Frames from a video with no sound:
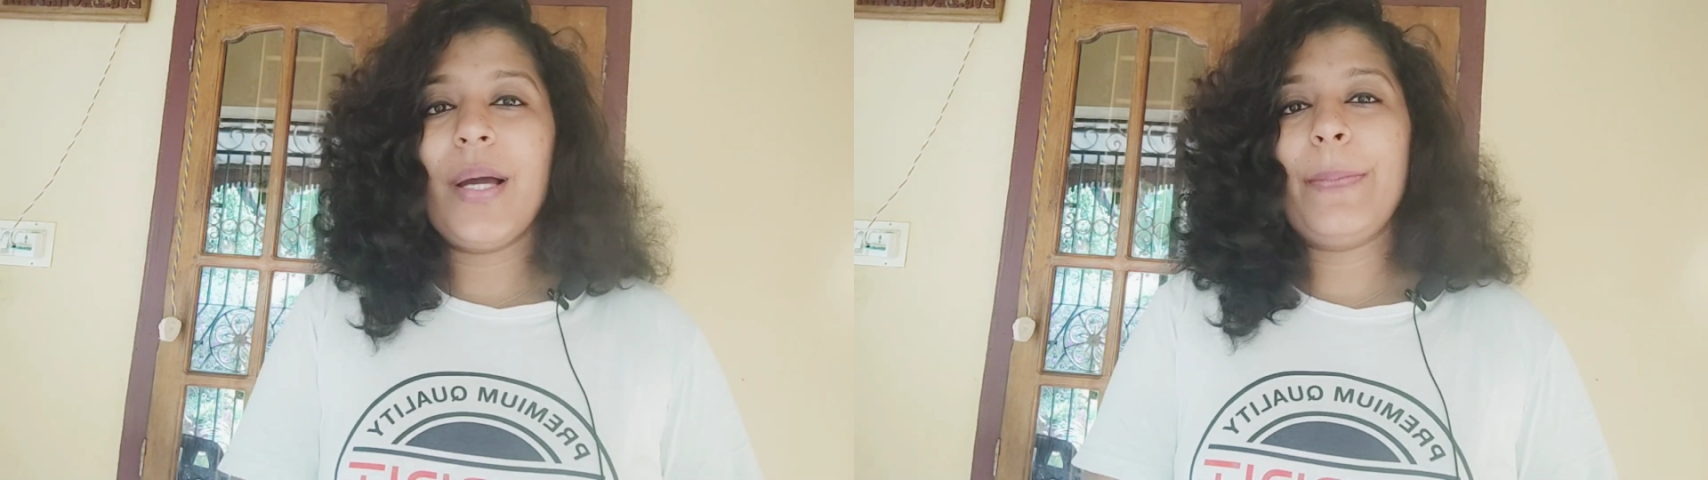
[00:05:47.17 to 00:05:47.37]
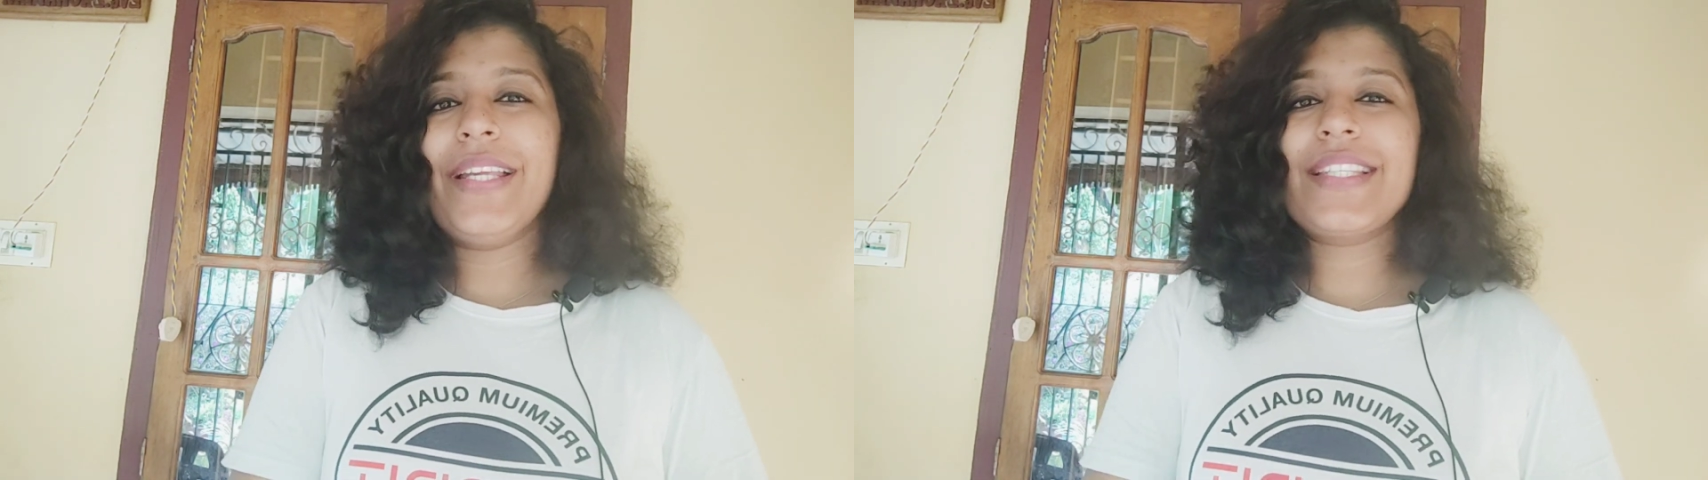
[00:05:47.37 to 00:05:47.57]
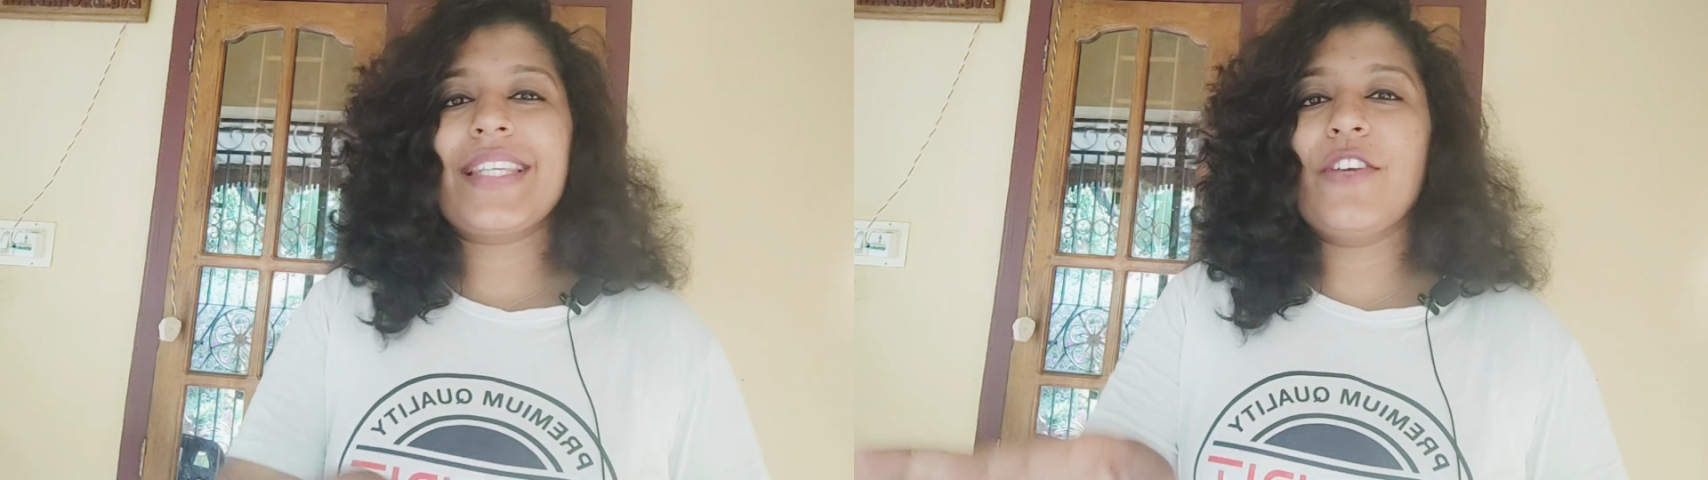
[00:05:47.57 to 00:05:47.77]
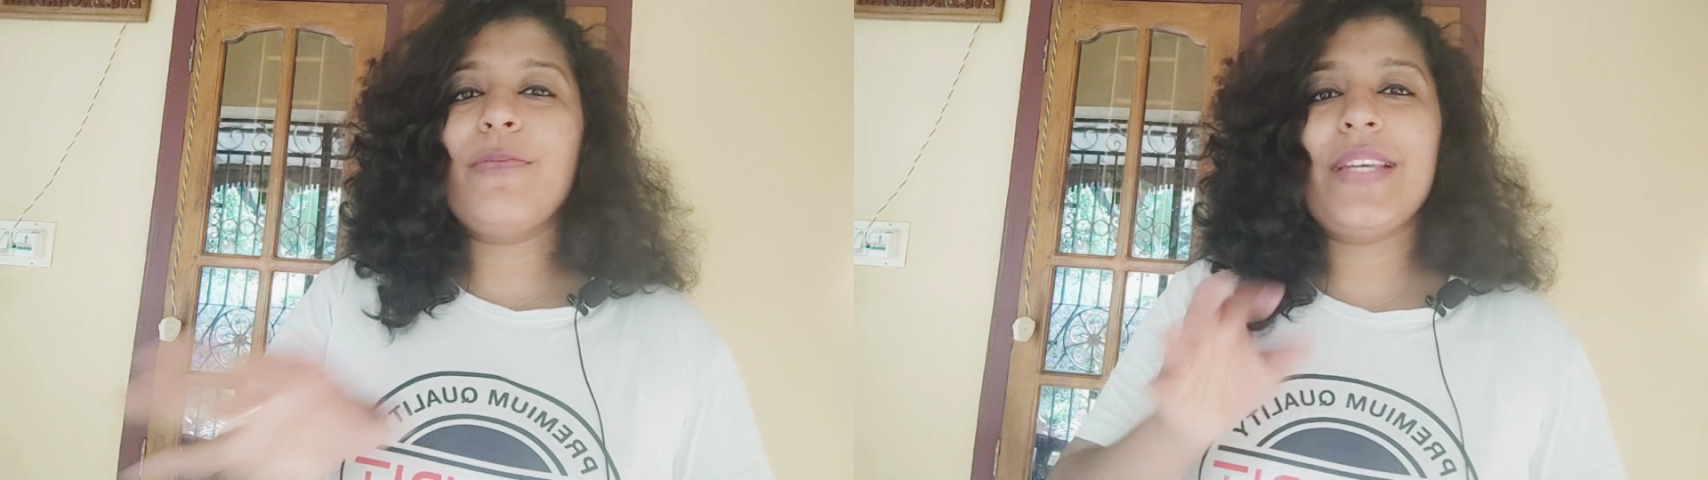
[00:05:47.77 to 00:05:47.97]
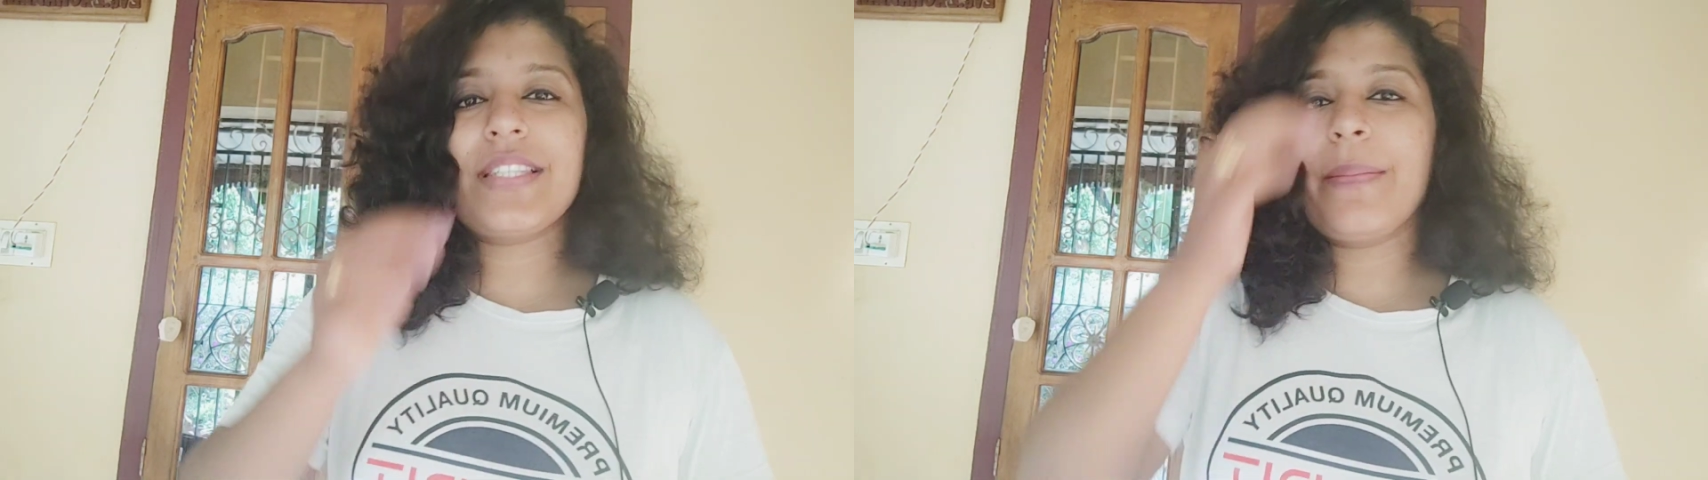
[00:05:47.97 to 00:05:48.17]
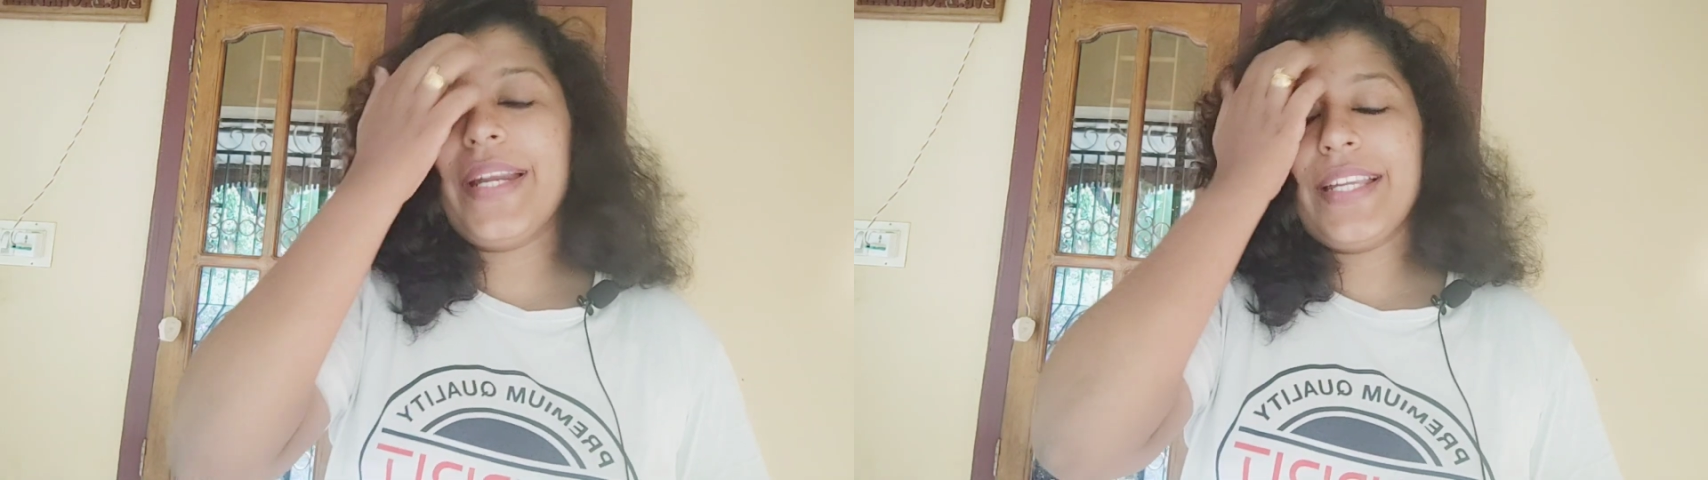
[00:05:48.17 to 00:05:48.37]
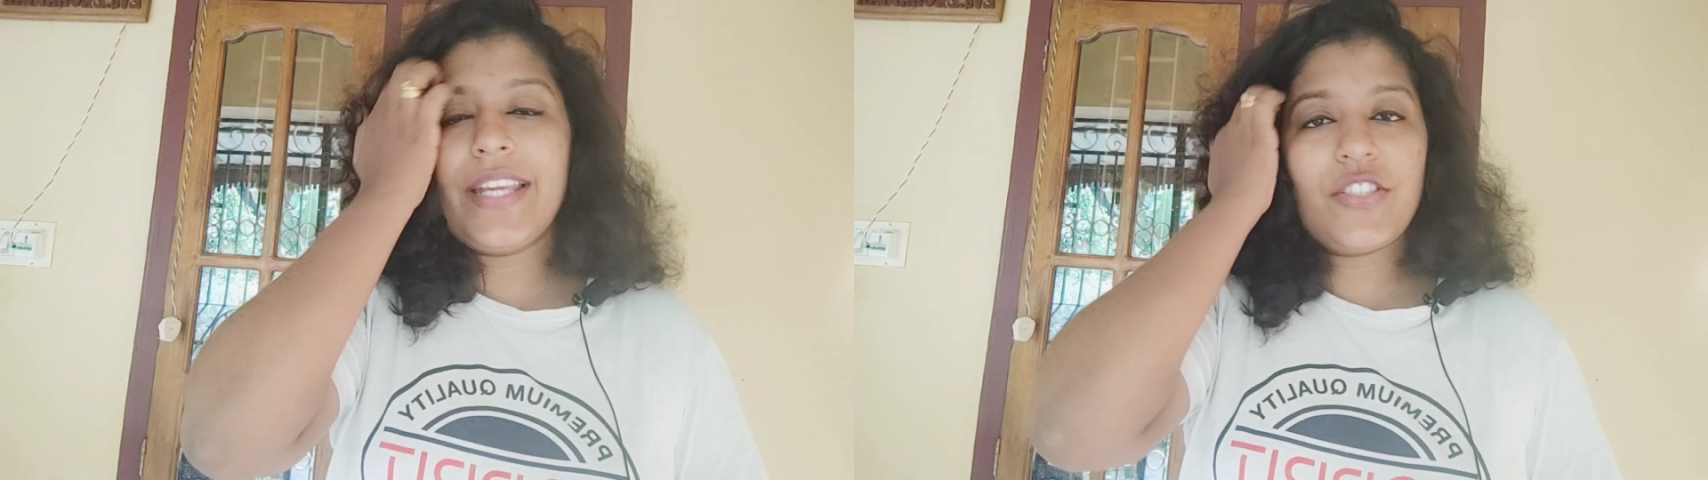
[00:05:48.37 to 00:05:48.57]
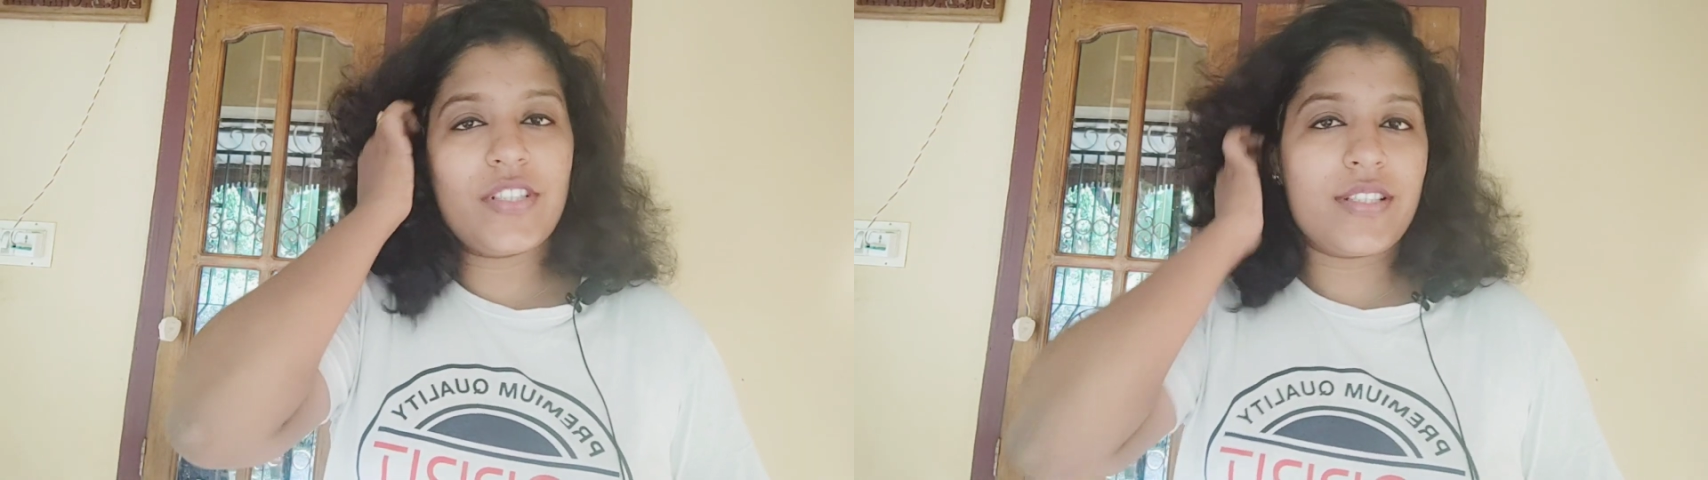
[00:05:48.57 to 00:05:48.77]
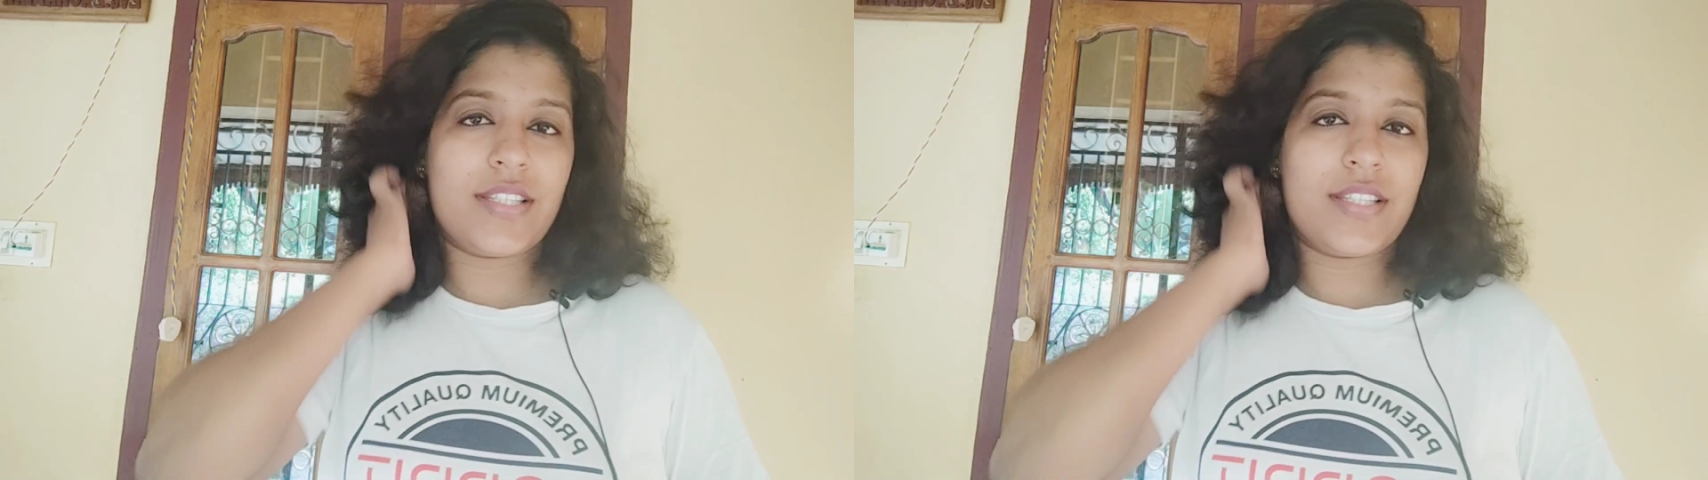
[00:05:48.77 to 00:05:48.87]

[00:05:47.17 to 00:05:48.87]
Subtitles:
please give me some medication